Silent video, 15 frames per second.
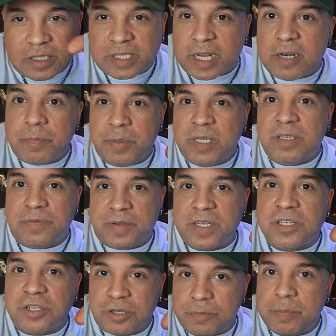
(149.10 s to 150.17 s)
centerpiece fish
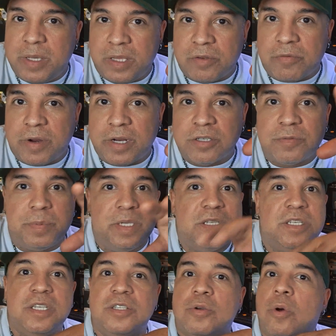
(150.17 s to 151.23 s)
could be the rare
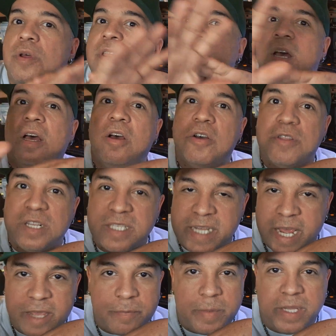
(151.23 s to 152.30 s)
species, or the
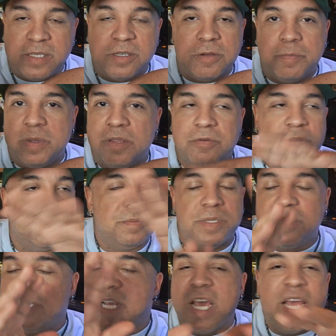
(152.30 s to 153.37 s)
tank mates could be the rare species.